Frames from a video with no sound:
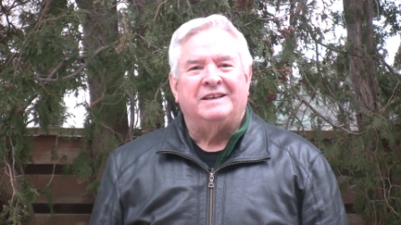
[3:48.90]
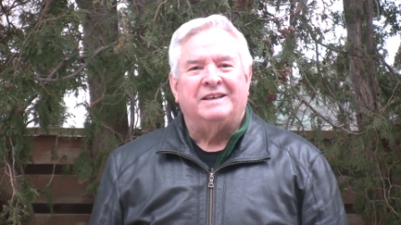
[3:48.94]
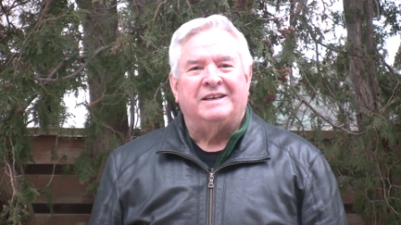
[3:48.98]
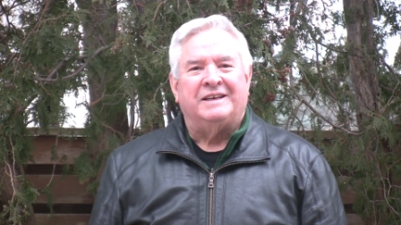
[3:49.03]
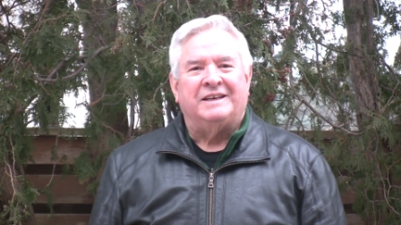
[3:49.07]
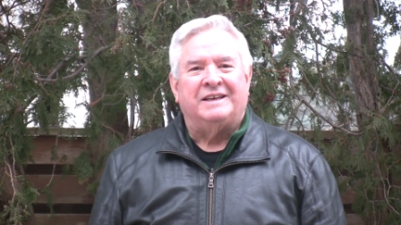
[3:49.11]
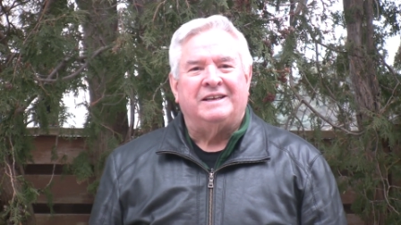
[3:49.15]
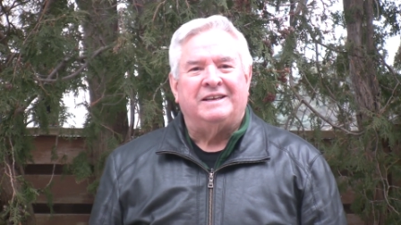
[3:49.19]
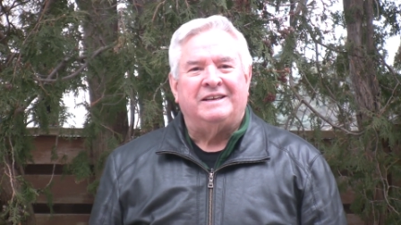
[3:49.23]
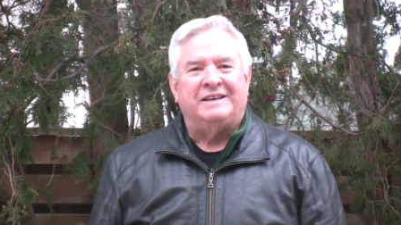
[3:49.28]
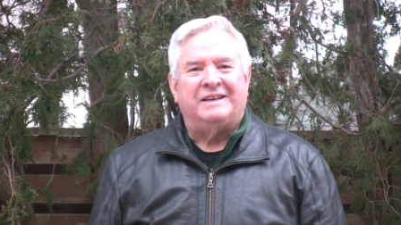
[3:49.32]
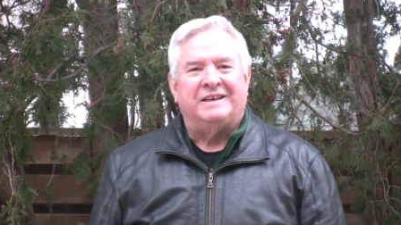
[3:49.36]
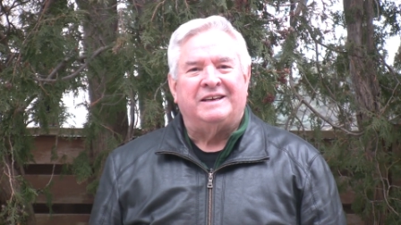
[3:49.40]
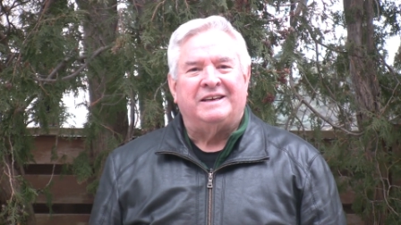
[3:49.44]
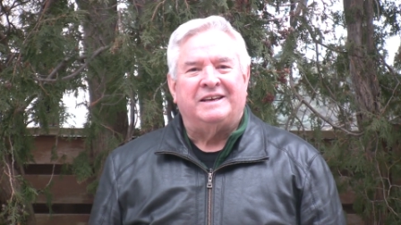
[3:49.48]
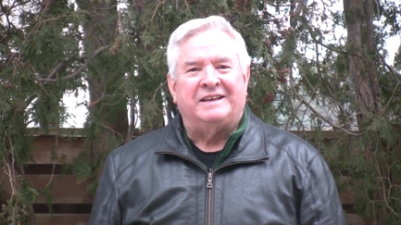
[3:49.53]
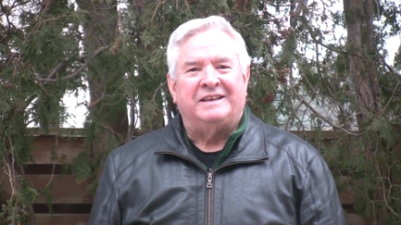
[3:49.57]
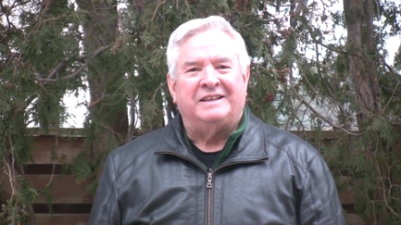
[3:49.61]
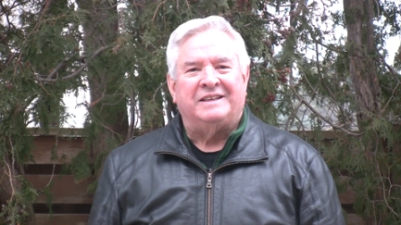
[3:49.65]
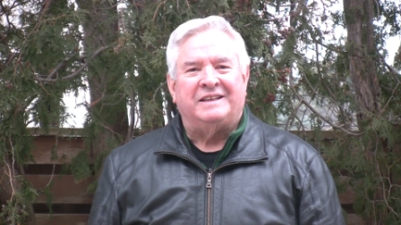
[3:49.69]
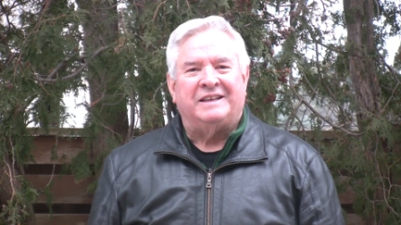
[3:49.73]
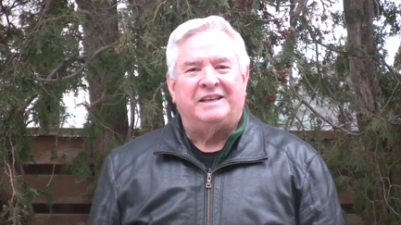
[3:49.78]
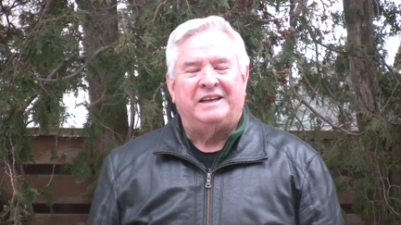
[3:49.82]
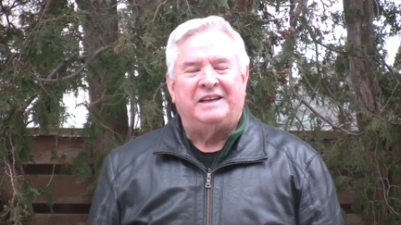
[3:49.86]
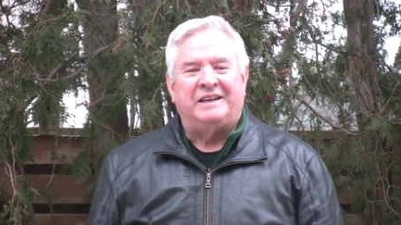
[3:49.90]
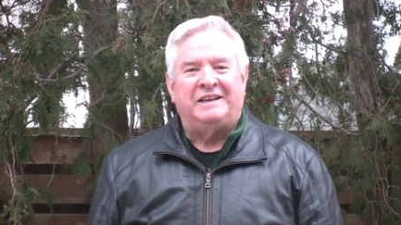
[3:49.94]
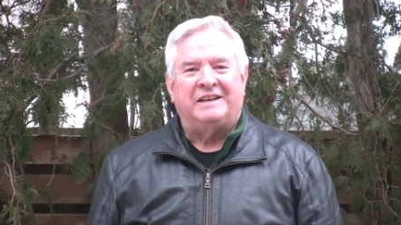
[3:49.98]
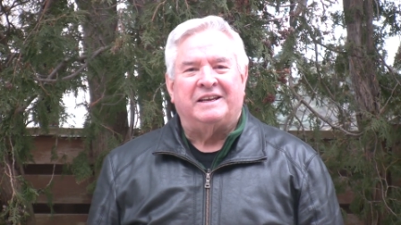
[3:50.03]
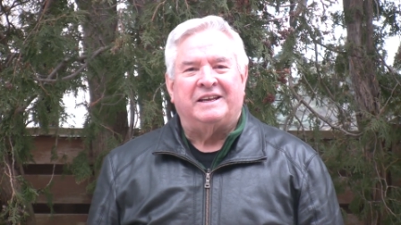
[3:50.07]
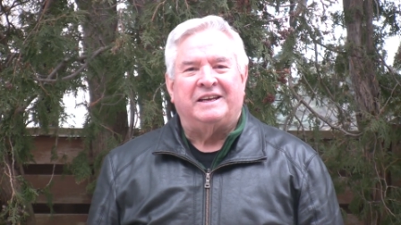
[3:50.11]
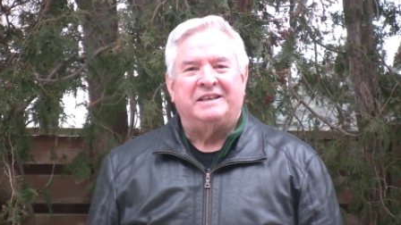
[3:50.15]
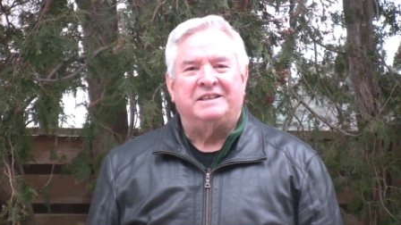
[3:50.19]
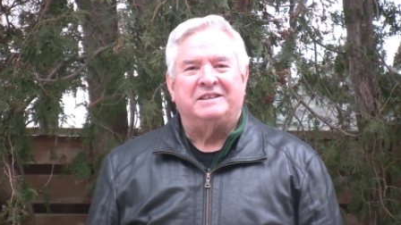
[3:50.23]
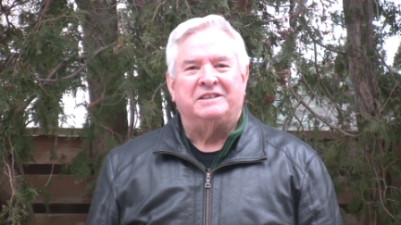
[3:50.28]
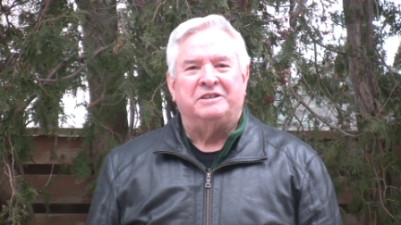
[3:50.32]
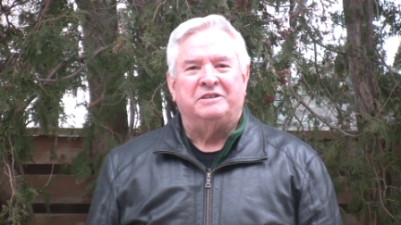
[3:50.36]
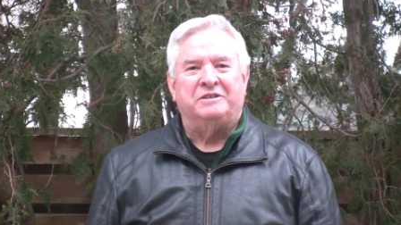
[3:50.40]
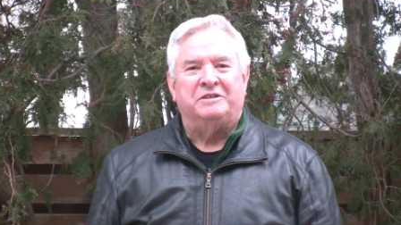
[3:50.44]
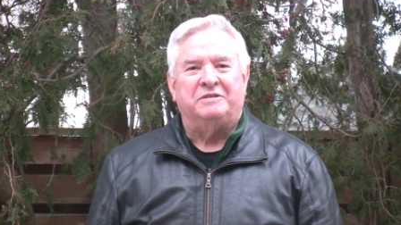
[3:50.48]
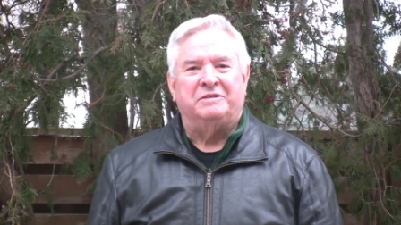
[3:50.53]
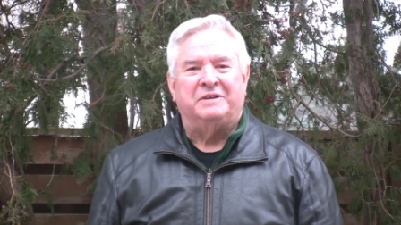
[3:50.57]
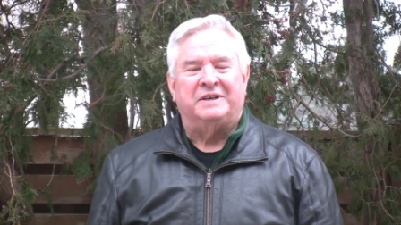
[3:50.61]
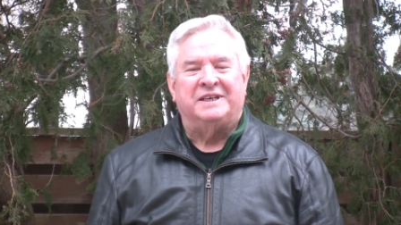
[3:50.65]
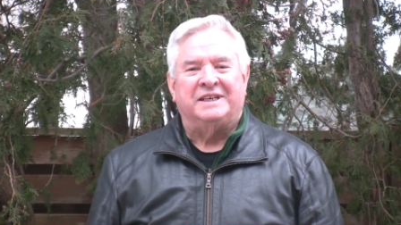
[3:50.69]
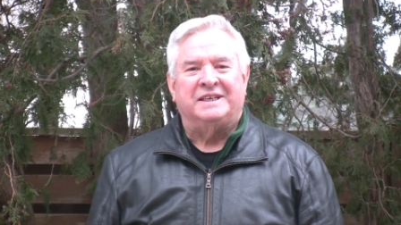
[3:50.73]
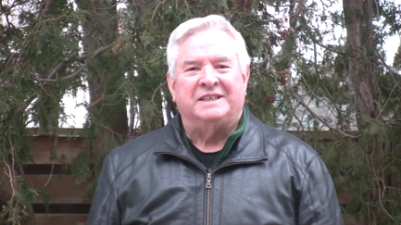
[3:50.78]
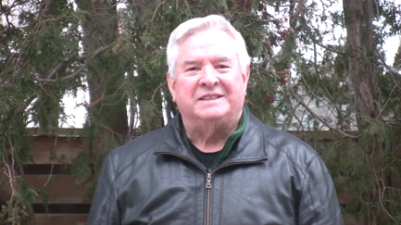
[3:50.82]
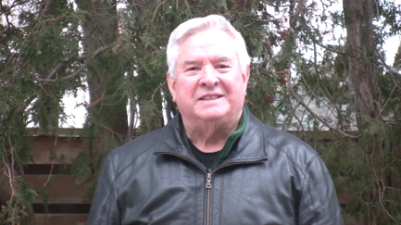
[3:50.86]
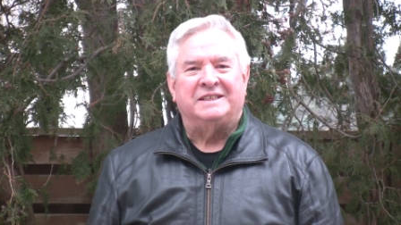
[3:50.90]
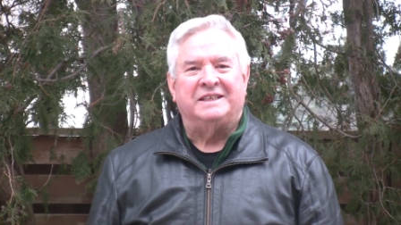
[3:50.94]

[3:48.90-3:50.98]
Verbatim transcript: and uh, then he'd like to uh,